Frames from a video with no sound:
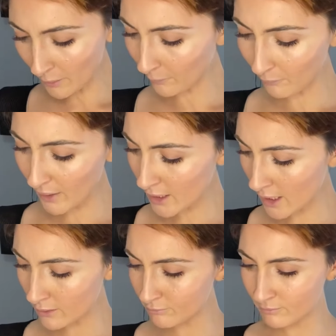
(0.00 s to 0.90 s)

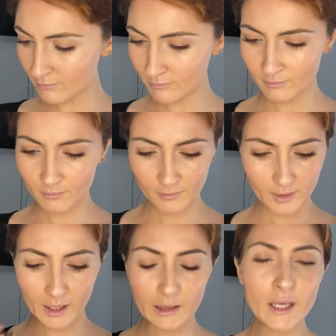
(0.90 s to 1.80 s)
Makeup, they
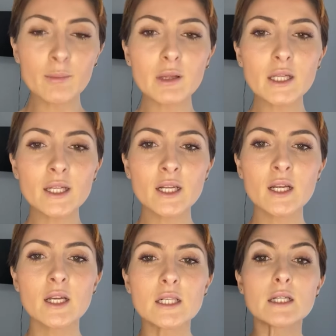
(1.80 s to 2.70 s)
label it to